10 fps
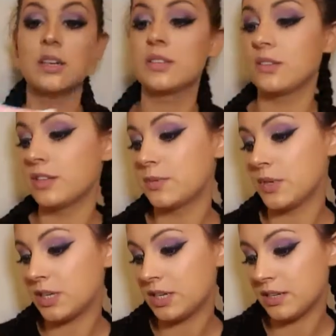So this
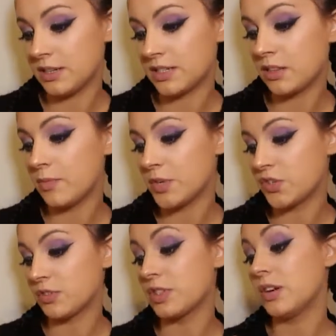one is
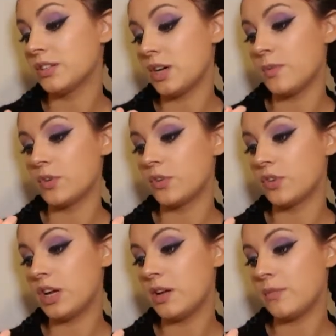clomitrazole topical
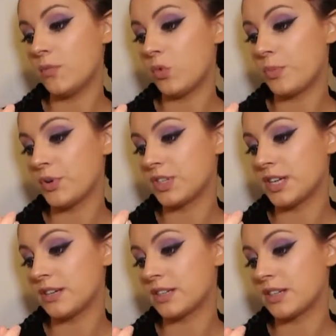cream,
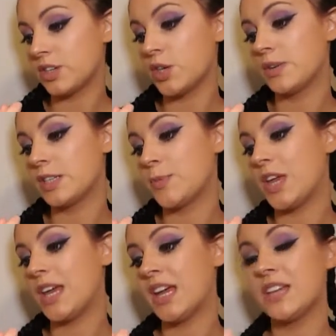1%
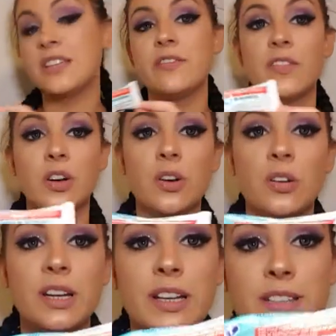USP
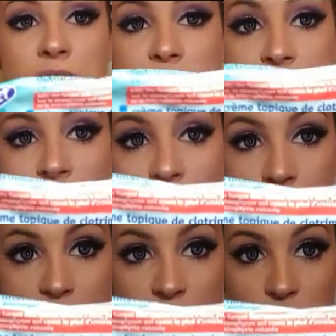antifungal, and it does say on
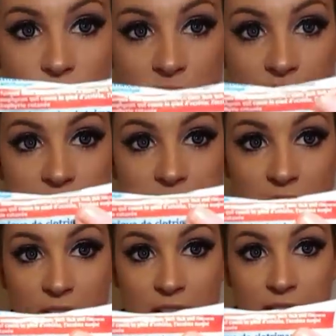it that it treats
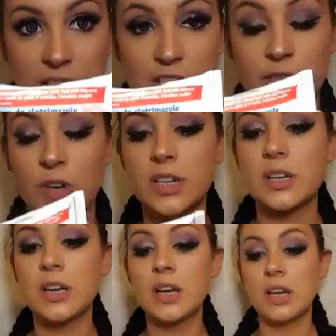athlete's foot.
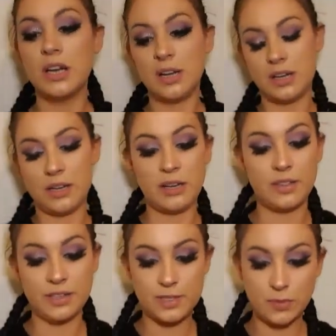
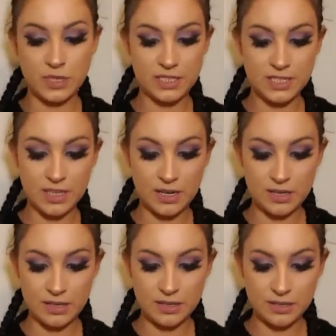This one
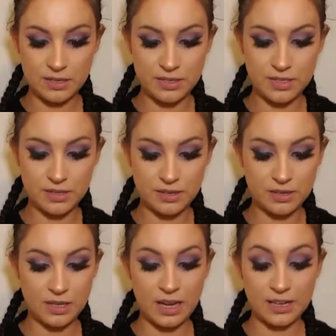says,
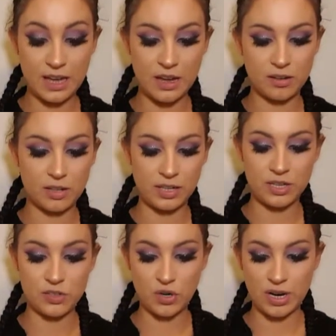again, clean
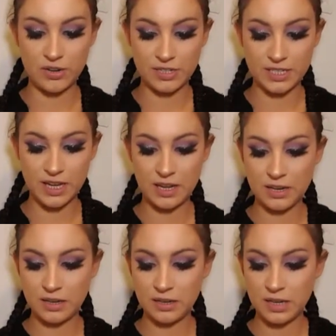and dry your
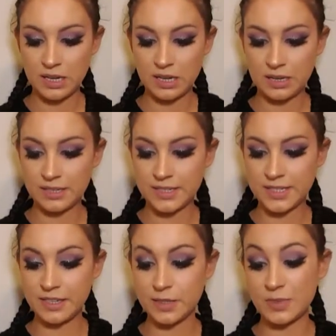skin.
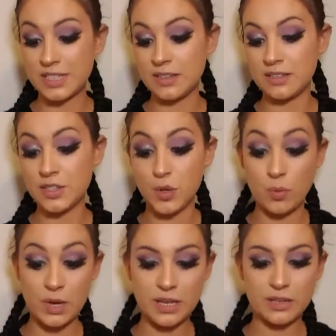This one says 2
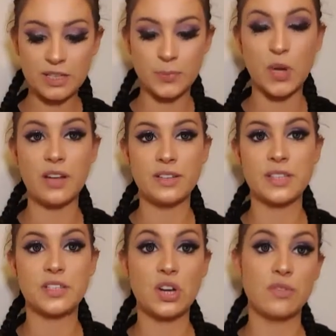weeks,
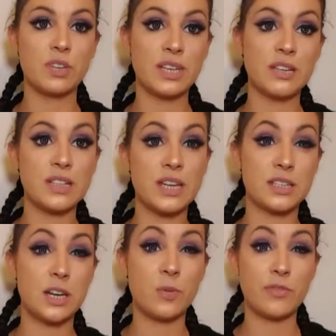but generally it takes
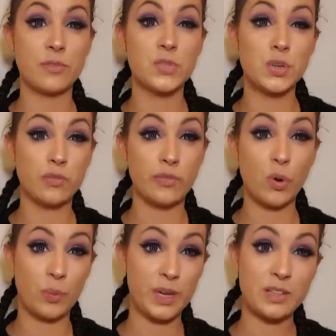anywhere from 2 to
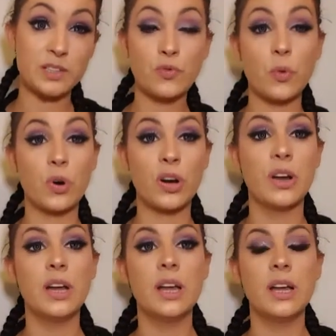4 weeks
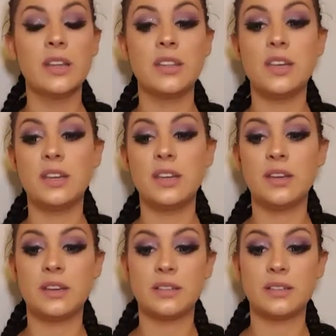for
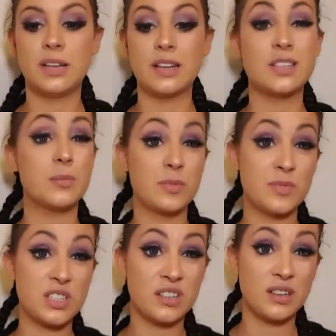the
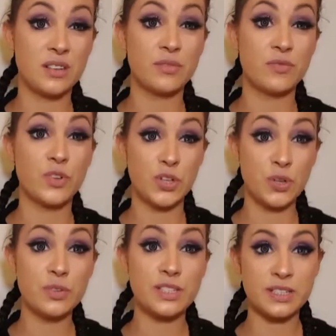symptoms to
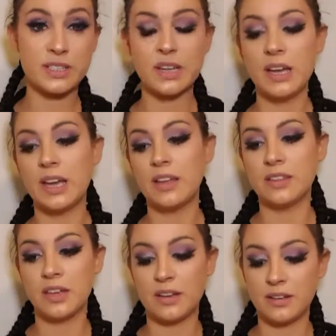reduce
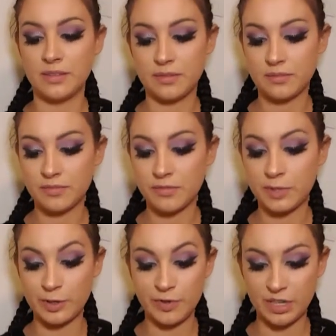and
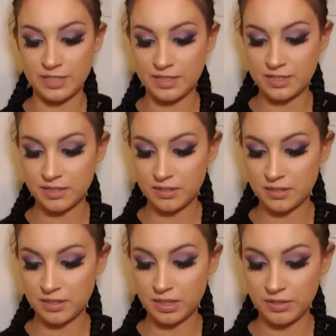the fungus
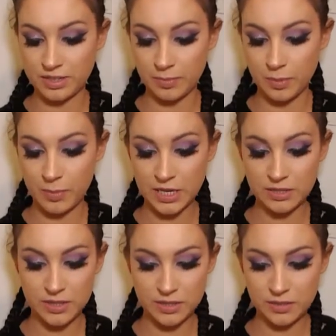clears up a bit.